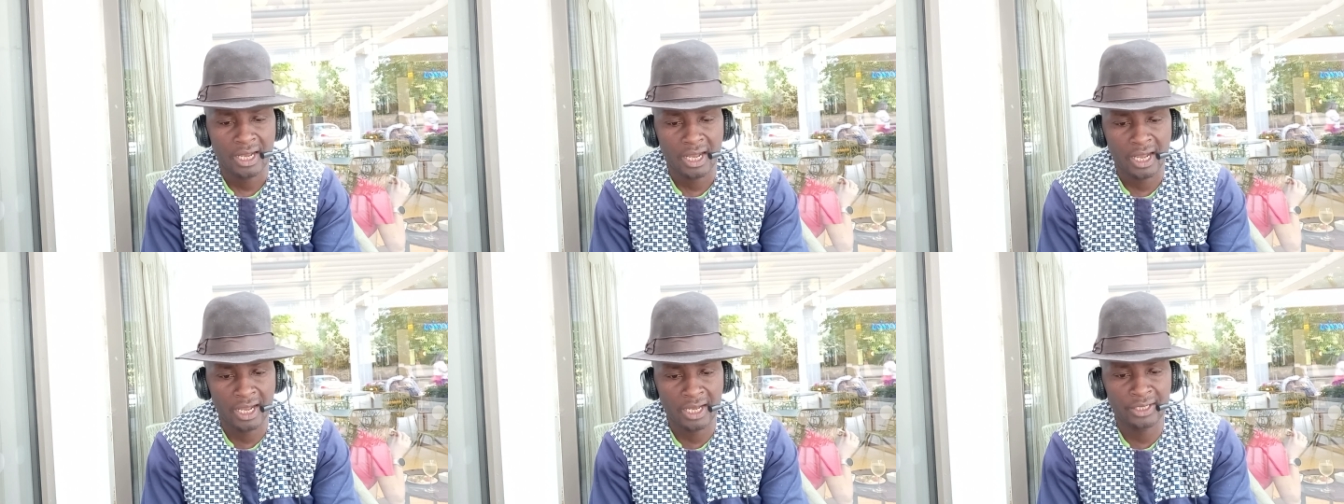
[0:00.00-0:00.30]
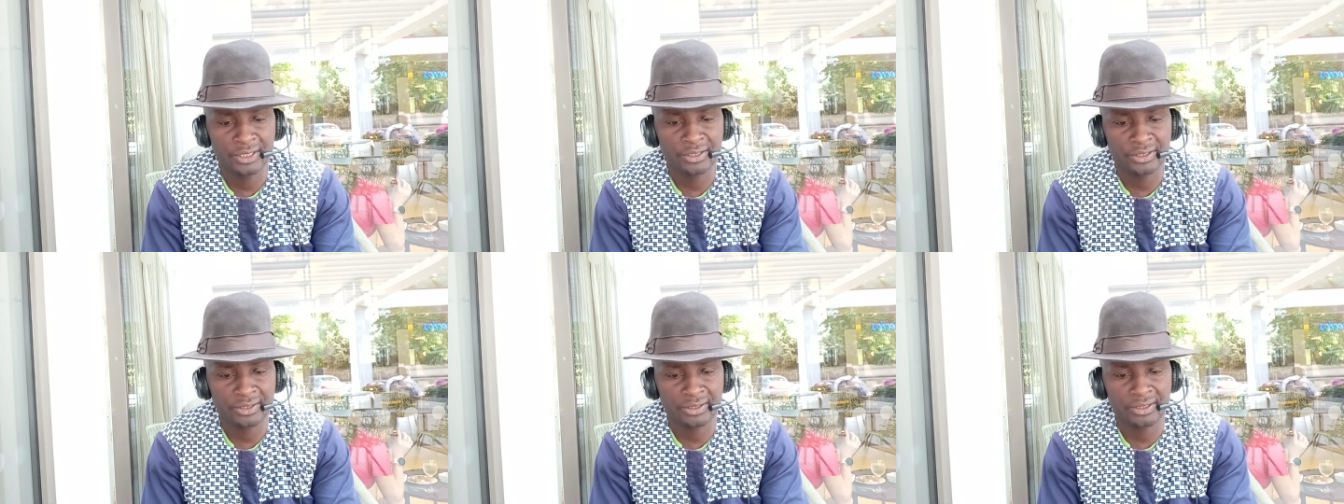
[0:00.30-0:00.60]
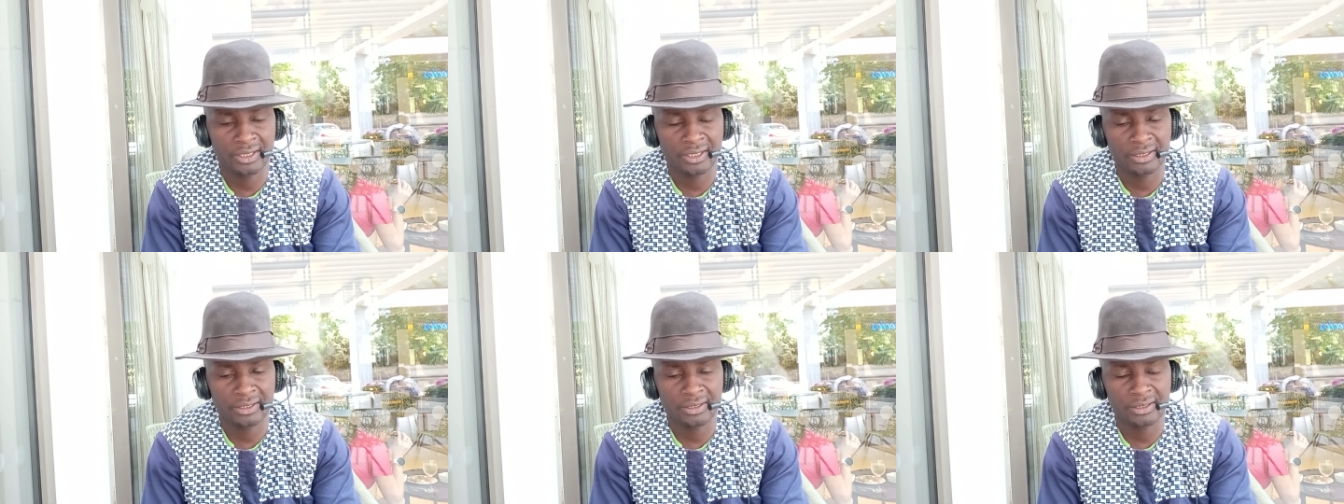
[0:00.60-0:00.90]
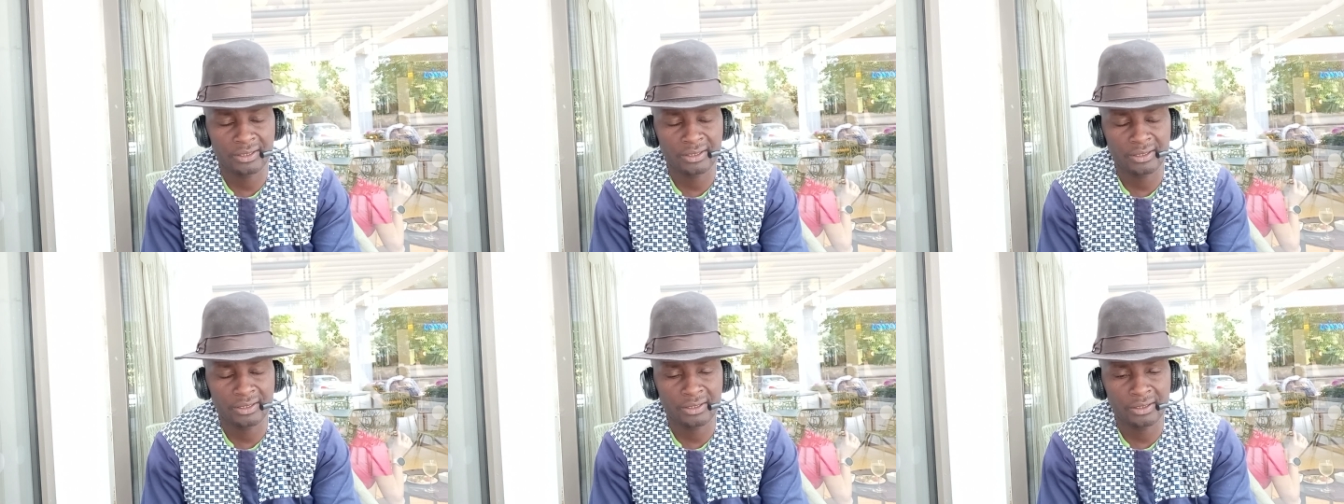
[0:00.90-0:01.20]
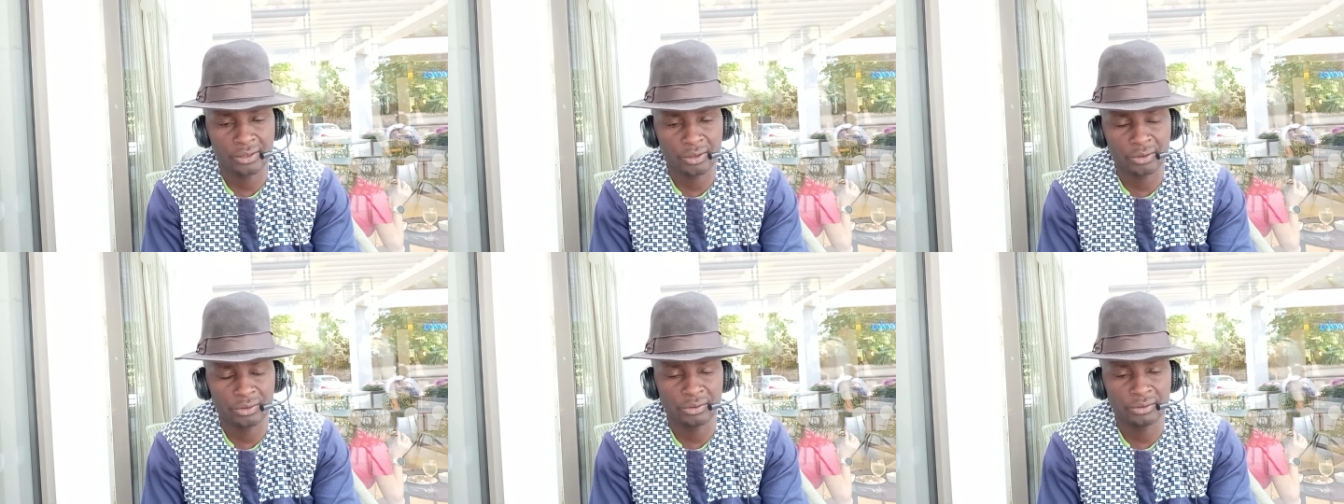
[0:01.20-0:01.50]
Under that
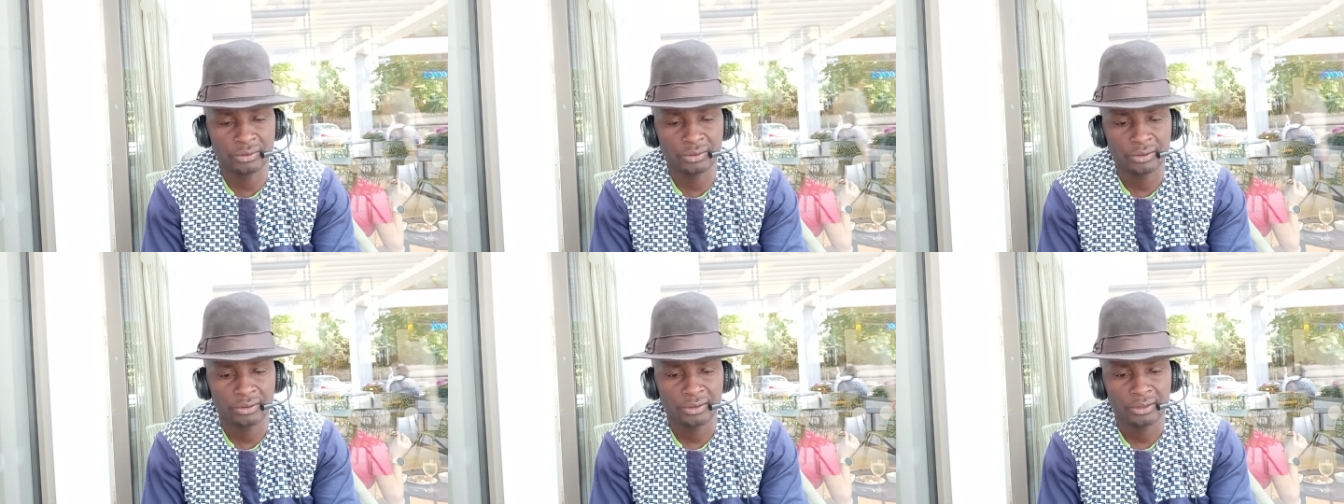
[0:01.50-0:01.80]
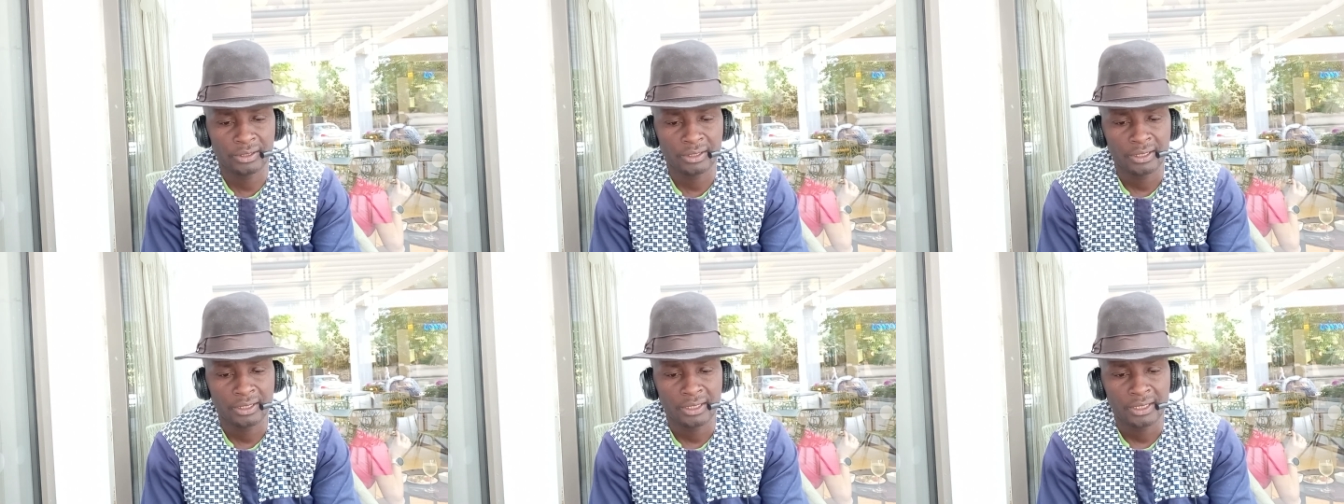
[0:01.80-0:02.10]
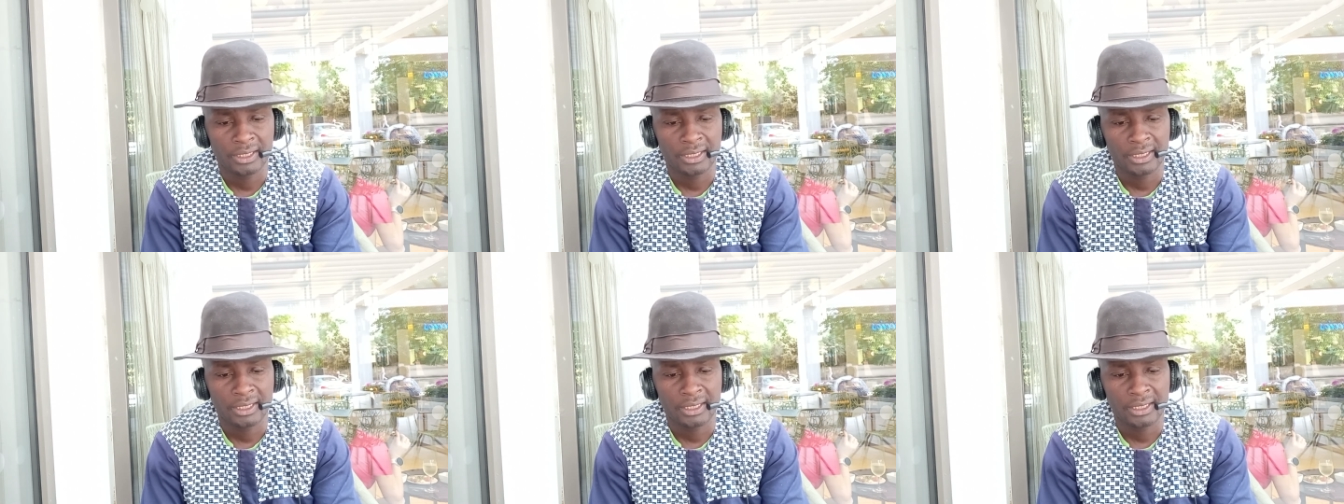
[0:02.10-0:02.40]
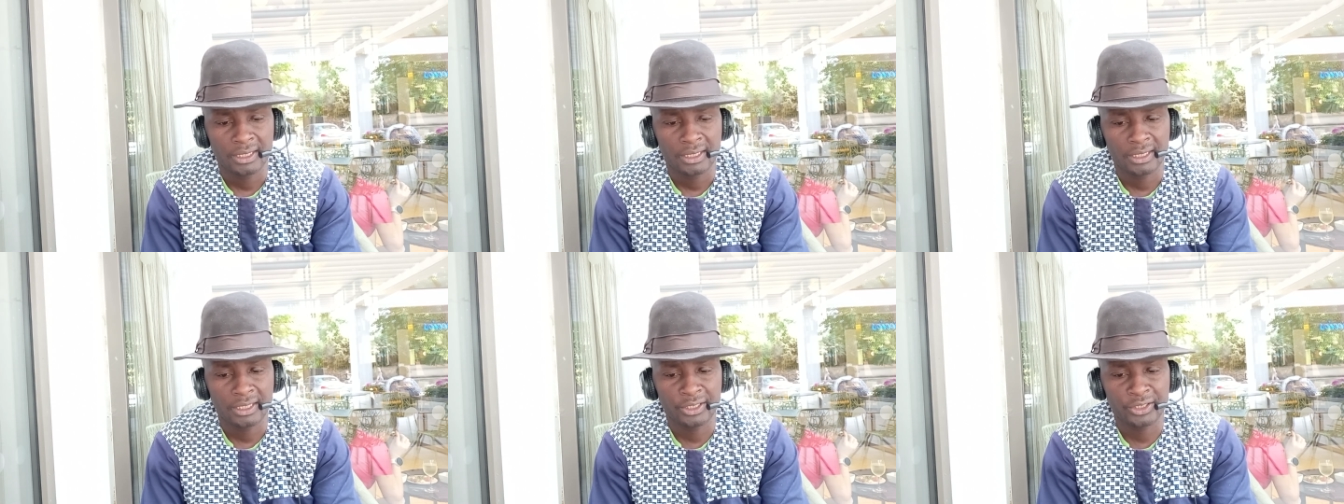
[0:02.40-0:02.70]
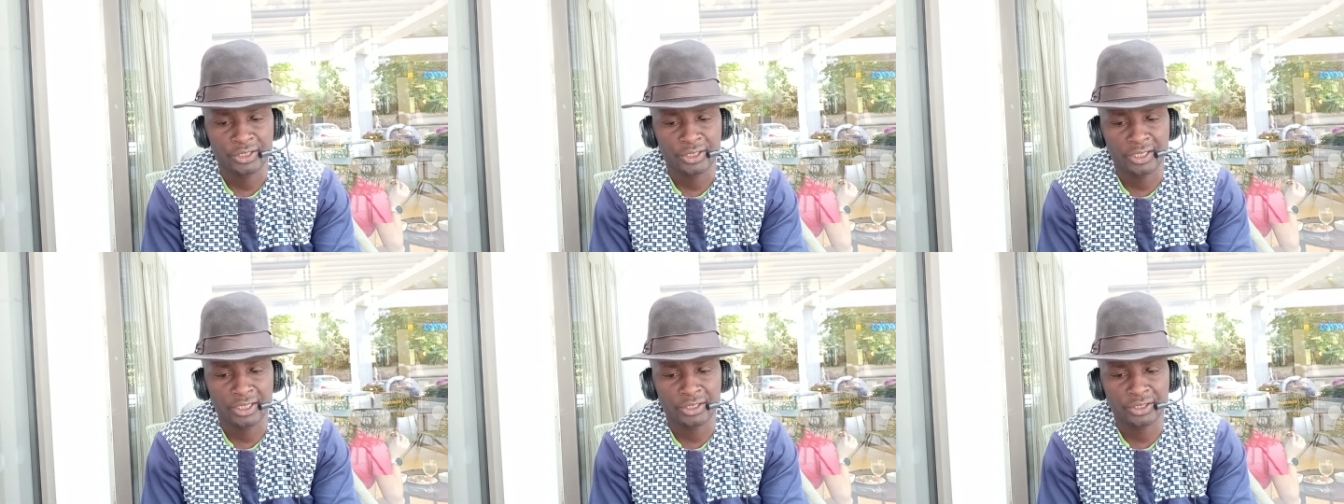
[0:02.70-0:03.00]
law,
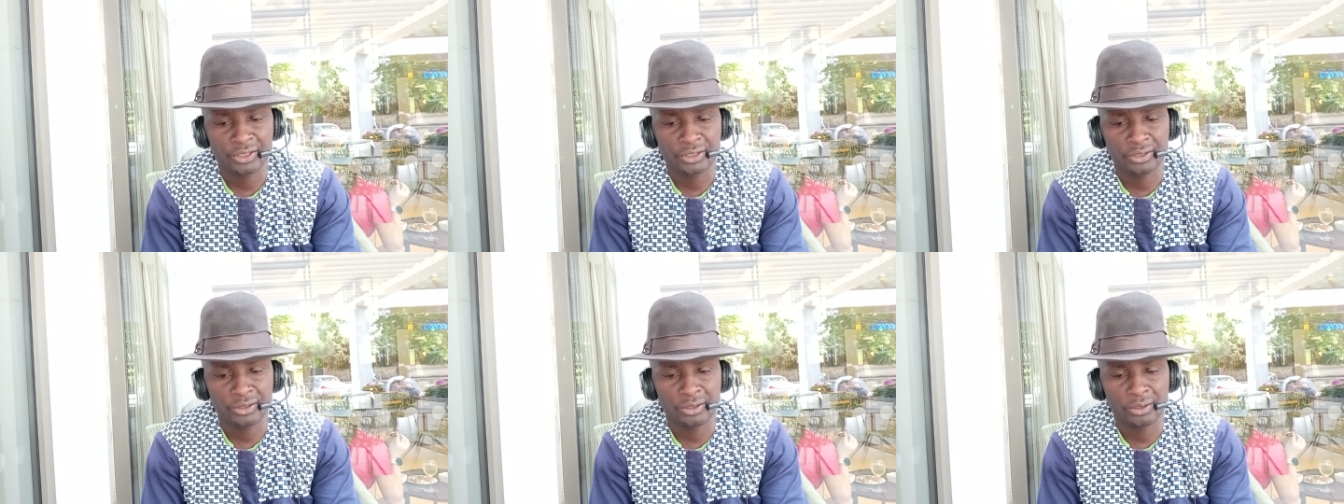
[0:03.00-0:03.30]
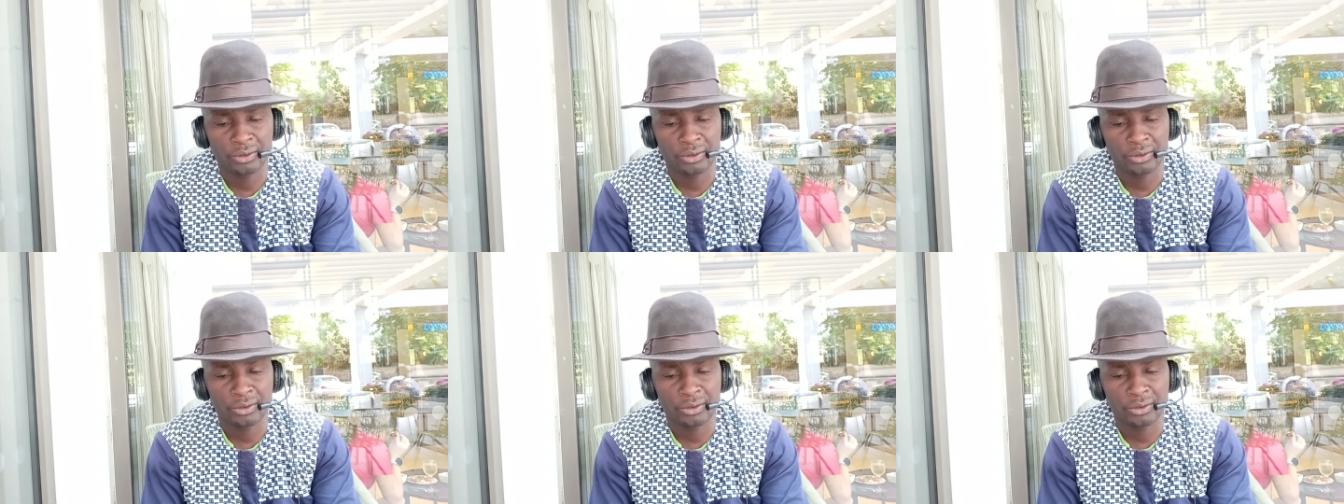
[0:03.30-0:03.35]
international